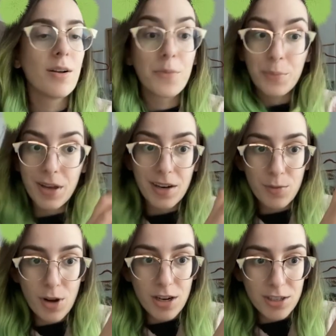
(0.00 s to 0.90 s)
But it
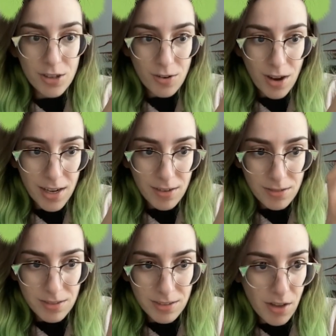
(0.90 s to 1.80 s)
worked. So I
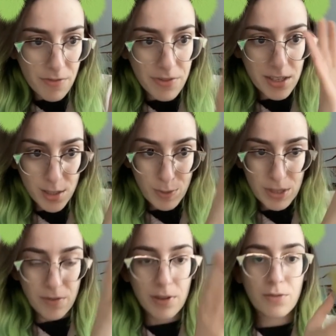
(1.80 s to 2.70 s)
don't love this
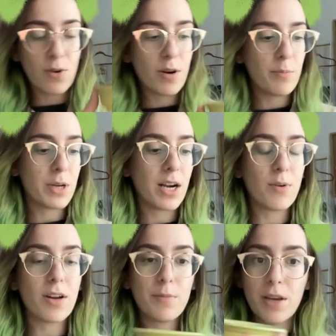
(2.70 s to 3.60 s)
specific form, but I
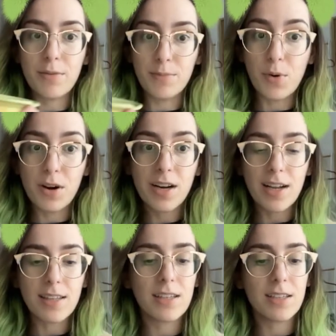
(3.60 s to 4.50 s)
want to make more, and I
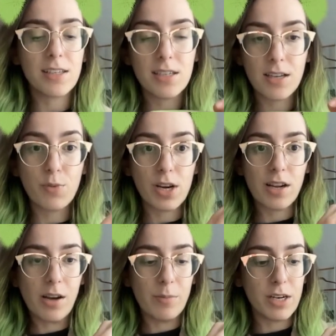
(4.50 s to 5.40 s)
think this is a winning
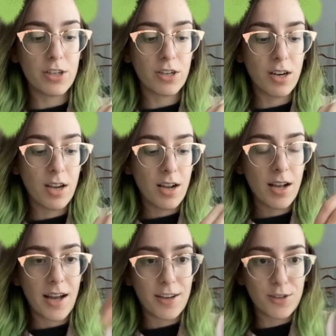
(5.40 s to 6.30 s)
combination.
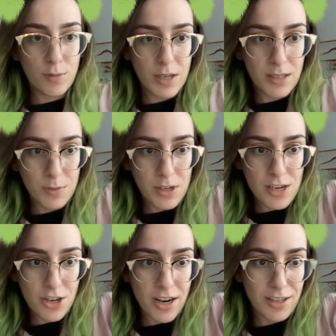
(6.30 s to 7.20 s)
I also made some
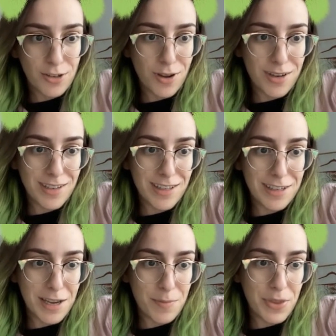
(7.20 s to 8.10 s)
keychains, so I did the
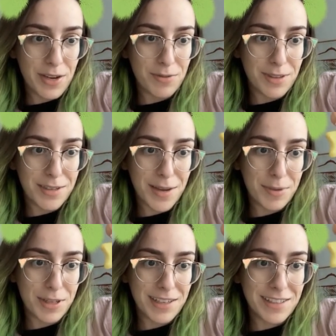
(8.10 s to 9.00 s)
same thing with the same
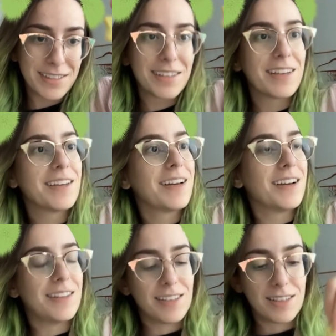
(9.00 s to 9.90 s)
glaze
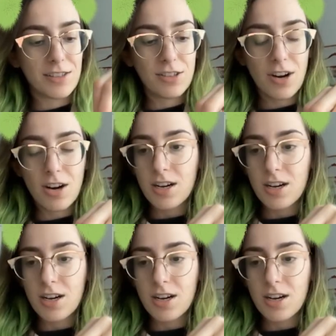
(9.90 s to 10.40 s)
on this little star.